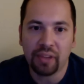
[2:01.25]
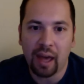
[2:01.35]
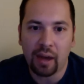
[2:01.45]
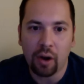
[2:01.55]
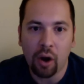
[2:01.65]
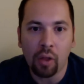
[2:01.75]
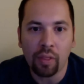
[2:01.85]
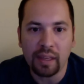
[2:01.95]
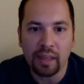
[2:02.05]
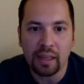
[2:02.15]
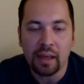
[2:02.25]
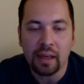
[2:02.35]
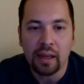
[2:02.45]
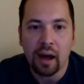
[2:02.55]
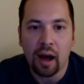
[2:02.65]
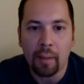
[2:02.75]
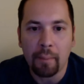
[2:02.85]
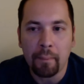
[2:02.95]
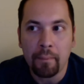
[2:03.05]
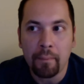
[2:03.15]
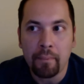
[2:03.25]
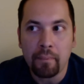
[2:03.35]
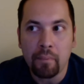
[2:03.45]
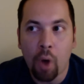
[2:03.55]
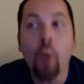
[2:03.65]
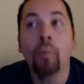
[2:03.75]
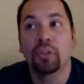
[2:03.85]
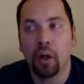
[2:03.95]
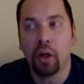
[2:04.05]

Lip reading: able to add all of the almost